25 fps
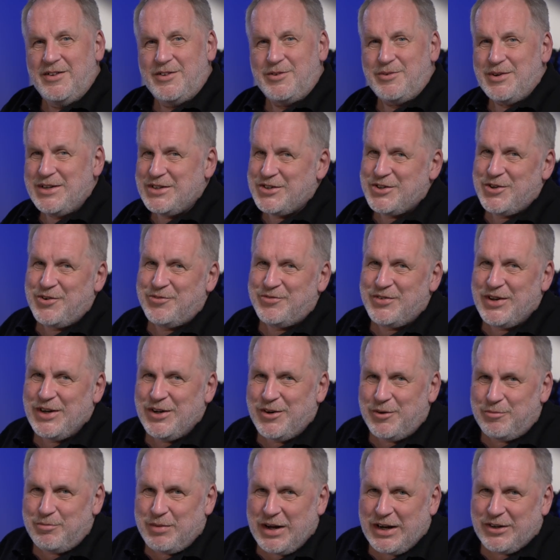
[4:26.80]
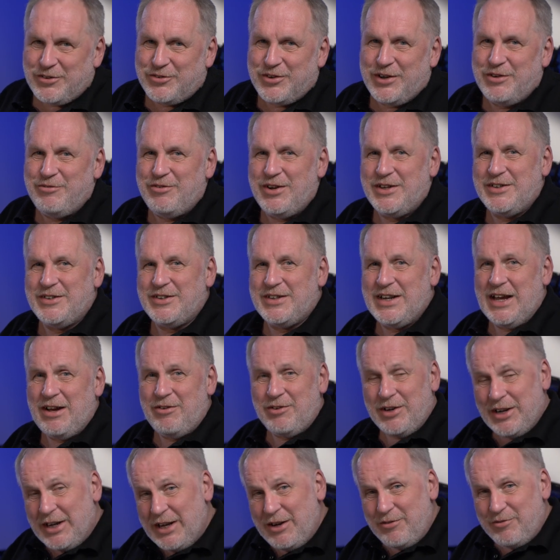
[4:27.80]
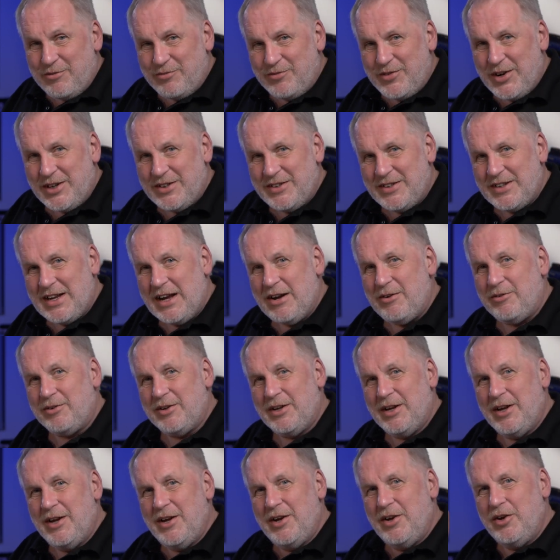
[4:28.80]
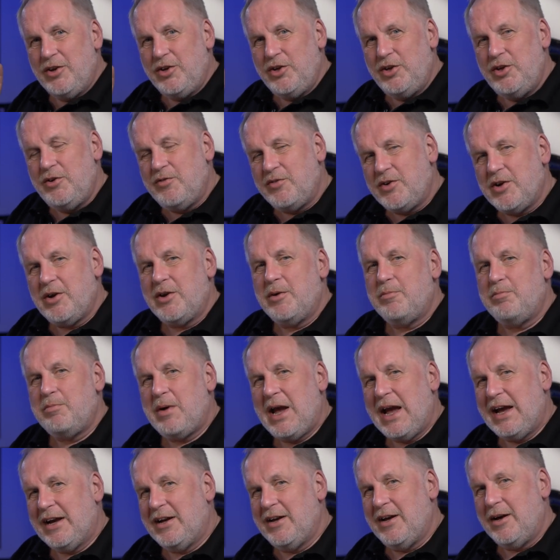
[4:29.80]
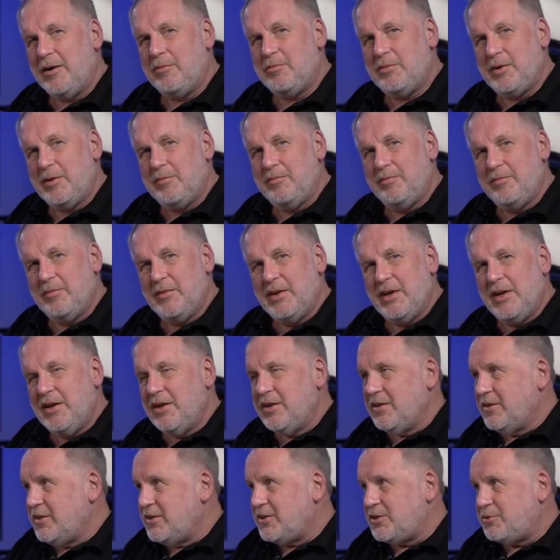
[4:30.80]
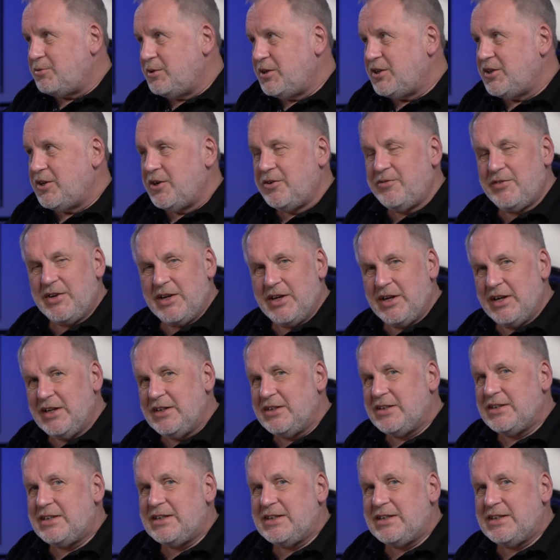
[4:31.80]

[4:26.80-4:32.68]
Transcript: So as your V-Lock battery runs down and even runs out, you've got a backup. The switchover is